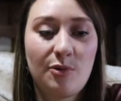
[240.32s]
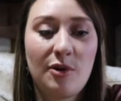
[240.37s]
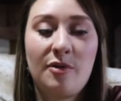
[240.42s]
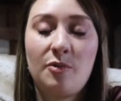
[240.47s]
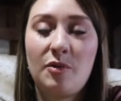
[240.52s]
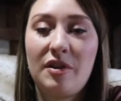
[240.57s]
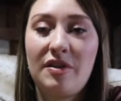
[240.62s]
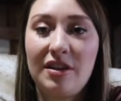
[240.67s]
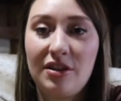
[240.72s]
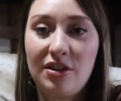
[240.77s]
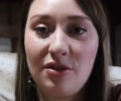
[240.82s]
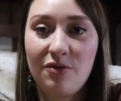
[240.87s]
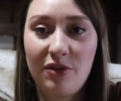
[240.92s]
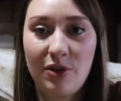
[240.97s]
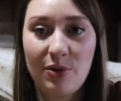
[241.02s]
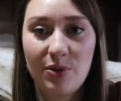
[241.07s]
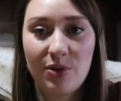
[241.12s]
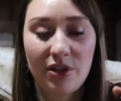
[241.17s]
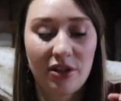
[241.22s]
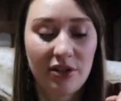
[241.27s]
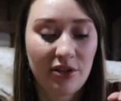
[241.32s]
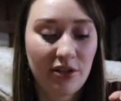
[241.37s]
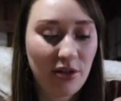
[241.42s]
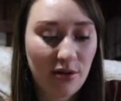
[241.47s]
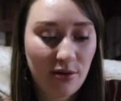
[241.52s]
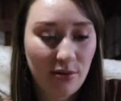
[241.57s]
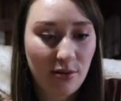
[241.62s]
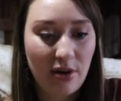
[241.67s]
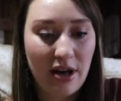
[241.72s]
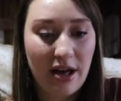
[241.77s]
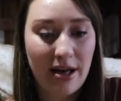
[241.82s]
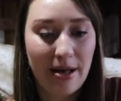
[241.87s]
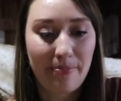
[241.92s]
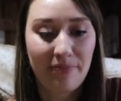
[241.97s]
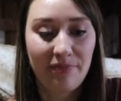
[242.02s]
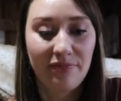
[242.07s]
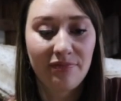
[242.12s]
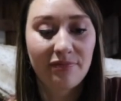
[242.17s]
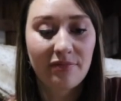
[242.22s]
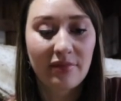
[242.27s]
one with the diffuser to
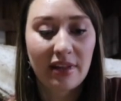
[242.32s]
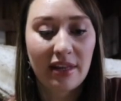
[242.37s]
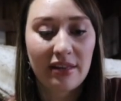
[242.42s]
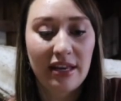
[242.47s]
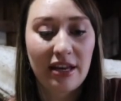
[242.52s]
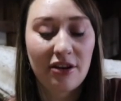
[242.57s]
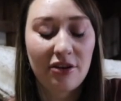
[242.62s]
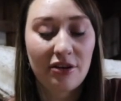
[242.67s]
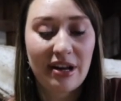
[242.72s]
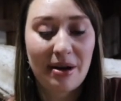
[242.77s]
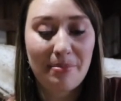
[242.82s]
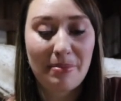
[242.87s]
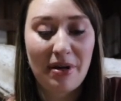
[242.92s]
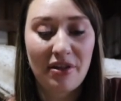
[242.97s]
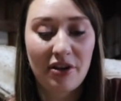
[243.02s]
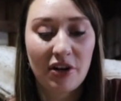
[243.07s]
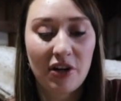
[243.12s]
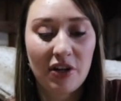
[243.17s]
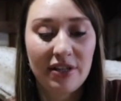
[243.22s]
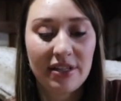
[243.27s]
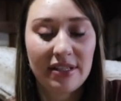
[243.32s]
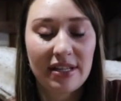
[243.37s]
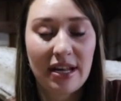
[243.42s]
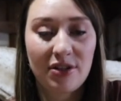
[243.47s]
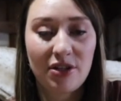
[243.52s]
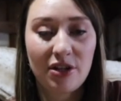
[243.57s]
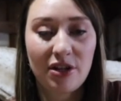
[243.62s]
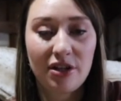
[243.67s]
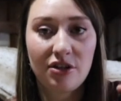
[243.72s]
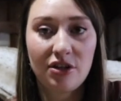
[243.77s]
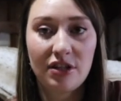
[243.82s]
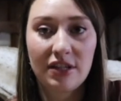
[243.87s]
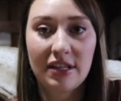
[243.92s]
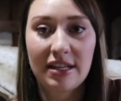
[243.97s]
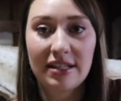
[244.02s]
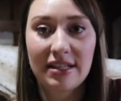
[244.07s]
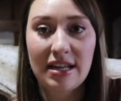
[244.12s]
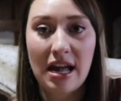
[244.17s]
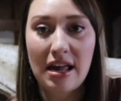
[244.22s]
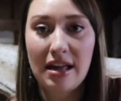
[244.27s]
um, the Here Now Motherhood Center just
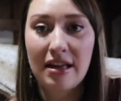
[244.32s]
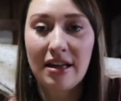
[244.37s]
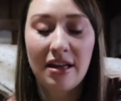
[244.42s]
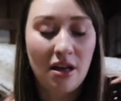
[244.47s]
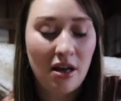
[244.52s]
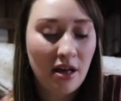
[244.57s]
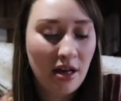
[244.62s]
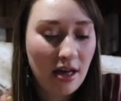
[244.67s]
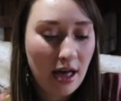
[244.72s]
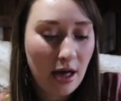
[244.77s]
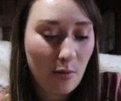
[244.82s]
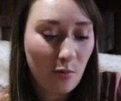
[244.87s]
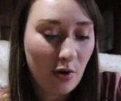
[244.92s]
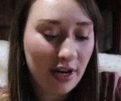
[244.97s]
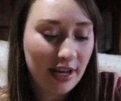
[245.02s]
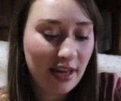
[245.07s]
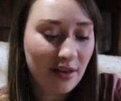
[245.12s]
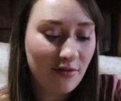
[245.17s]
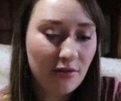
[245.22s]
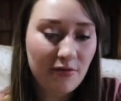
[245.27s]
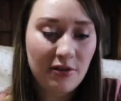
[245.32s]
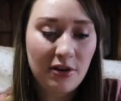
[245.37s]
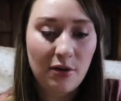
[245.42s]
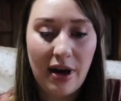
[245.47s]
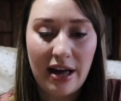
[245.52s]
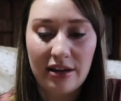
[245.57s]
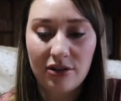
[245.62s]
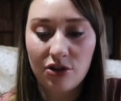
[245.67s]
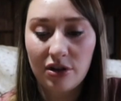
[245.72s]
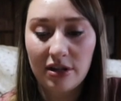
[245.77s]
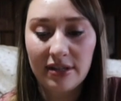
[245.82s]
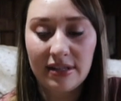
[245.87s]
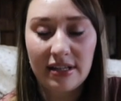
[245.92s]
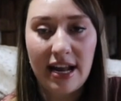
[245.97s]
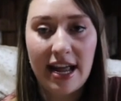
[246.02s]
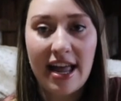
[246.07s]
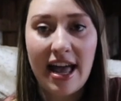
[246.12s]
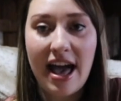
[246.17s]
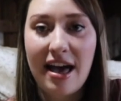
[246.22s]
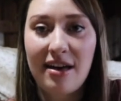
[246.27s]
because I want to give a few extras that
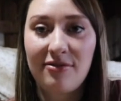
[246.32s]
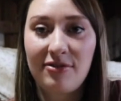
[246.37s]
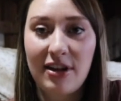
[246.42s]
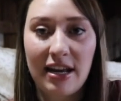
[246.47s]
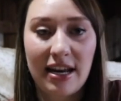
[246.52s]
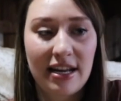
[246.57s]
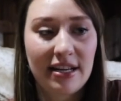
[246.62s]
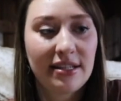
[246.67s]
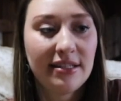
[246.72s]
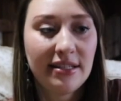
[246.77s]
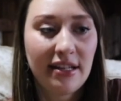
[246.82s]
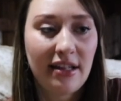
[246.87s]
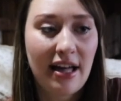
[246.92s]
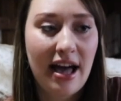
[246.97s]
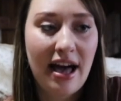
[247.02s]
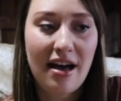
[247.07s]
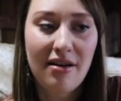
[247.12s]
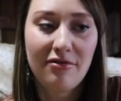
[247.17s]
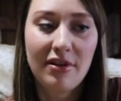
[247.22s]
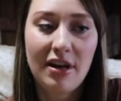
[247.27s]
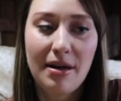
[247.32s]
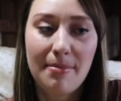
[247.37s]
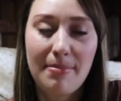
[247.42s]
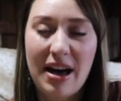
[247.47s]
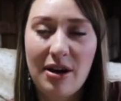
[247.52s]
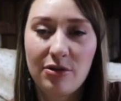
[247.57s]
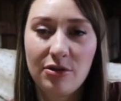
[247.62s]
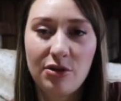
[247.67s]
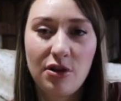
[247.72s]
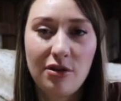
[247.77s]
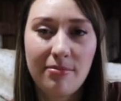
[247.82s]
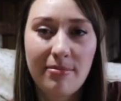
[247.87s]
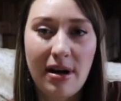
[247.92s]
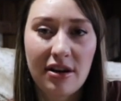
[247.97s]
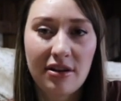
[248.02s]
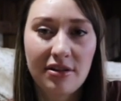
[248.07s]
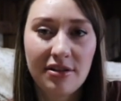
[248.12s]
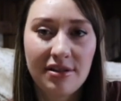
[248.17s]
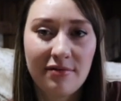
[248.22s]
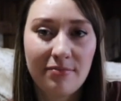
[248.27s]
I have and I still have about two
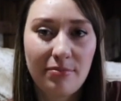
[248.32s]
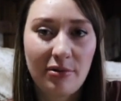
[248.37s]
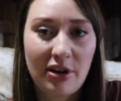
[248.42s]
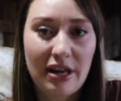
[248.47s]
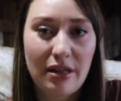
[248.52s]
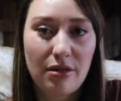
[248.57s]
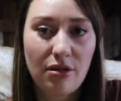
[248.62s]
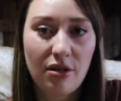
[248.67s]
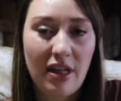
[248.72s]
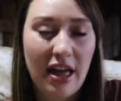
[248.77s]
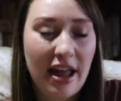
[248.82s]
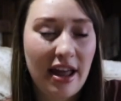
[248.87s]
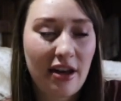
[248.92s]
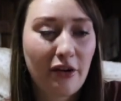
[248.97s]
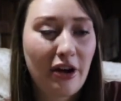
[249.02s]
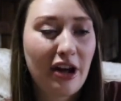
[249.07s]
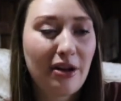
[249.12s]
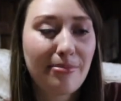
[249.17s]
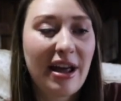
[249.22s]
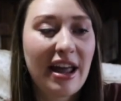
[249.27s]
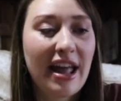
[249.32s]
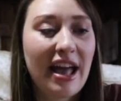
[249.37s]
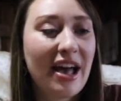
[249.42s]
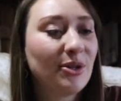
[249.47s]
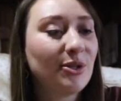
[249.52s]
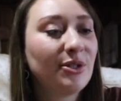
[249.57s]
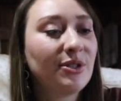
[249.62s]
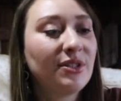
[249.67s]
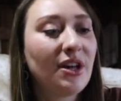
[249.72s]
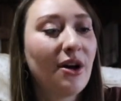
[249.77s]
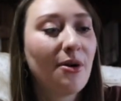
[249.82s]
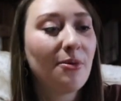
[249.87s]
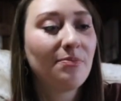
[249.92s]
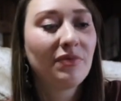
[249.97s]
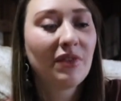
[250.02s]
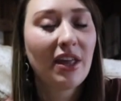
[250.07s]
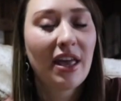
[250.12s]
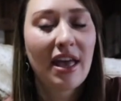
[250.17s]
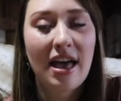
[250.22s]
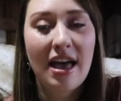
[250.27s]
bottles of Breathe lying around my house so
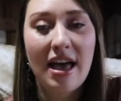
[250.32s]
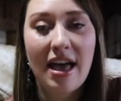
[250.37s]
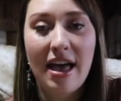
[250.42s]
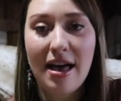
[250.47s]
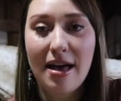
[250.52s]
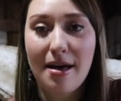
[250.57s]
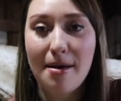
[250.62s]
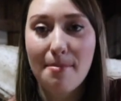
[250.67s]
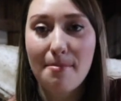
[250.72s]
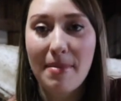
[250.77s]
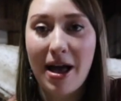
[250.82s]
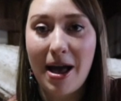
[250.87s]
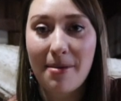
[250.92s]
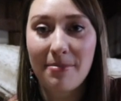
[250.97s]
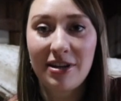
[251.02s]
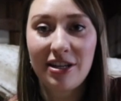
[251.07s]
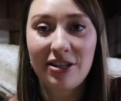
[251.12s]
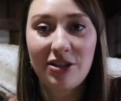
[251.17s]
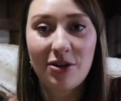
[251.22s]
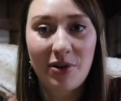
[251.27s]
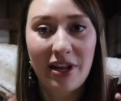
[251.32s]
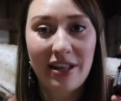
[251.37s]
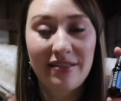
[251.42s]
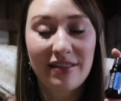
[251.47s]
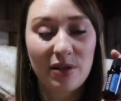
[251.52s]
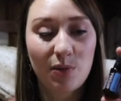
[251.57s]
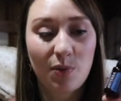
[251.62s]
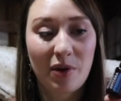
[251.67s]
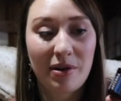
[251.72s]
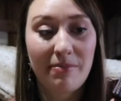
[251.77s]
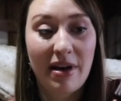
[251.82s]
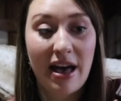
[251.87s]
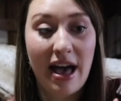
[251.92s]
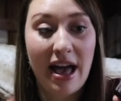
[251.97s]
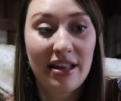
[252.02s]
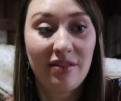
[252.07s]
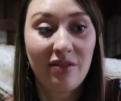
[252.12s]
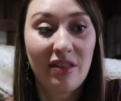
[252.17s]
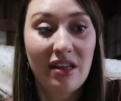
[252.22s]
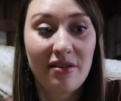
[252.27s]
um, I'm going to donate this one, but
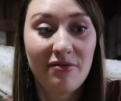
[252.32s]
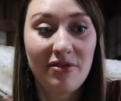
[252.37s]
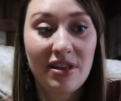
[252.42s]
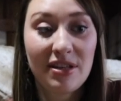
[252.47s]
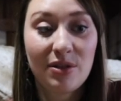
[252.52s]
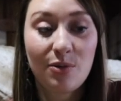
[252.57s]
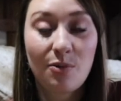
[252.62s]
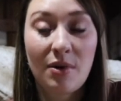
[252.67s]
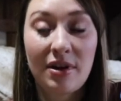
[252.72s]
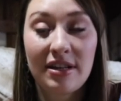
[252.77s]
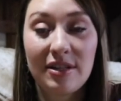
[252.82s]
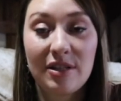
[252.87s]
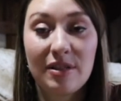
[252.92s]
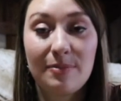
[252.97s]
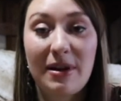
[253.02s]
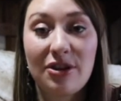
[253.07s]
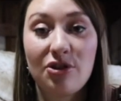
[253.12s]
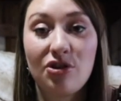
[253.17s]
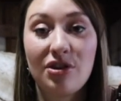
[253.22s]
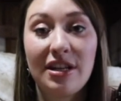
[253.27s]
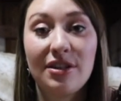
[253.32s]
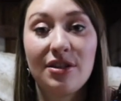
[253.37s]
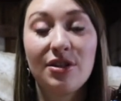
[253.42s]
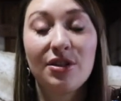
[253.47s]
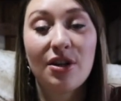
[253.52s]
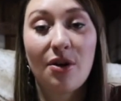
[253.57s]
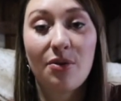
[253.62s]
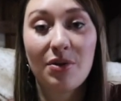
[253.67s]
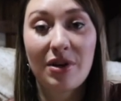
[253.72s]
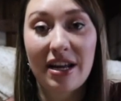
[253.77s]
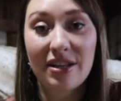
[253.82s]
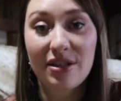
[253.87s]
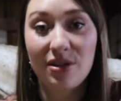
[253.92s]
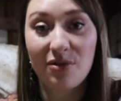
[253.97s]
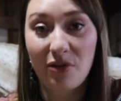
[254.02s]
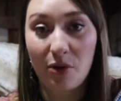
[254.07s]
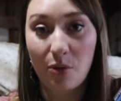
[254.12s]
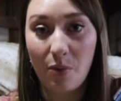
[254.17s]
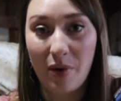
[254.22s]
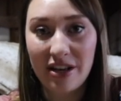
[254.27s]
I love this one, especially it's so nice
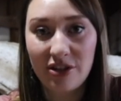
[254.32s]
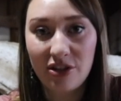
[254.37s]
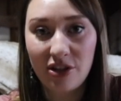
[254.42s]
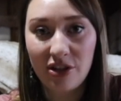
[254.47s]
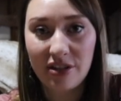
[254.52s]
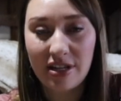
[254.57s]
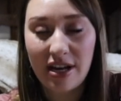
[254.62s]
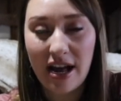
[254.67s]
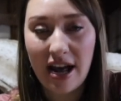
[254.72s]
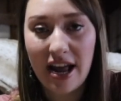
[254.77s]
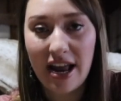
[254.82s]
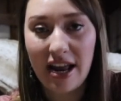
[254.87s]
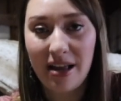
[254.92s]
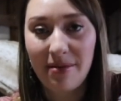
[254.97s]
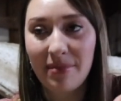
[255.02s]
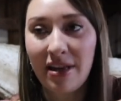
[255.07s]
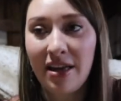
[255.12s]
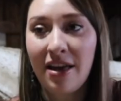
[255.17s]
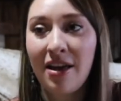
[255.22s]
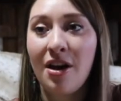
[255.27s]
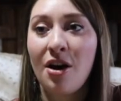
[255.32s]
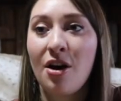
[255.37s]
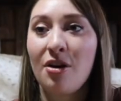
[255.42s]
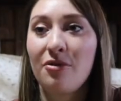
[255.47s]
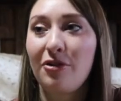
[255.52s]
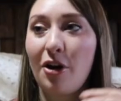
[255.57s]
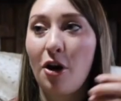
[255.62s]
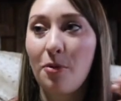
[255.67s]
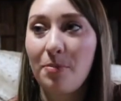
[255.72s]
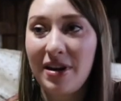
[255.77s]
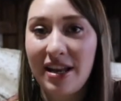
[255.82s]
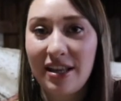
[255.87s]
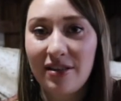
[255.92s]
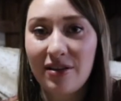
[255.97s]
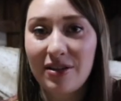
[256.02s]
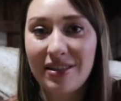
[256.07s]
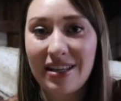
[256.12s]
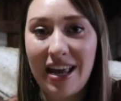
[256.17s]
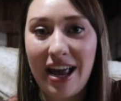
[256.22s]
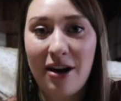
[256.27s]
for winter time, for opening
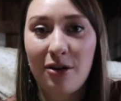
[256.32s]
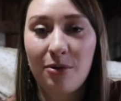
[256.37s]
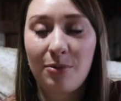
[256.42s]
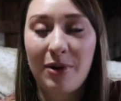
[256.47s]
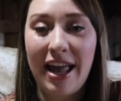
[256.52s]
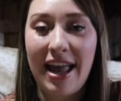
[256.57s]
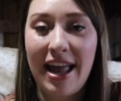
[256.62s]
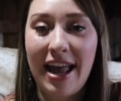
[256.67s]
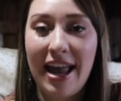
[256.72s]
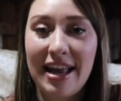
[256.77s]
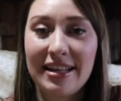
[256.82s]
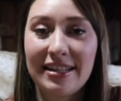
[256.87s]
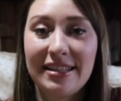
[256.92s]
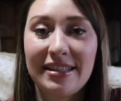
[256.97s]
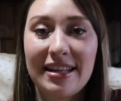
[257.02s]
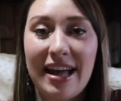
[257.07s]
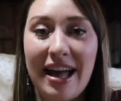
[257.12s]
those airways.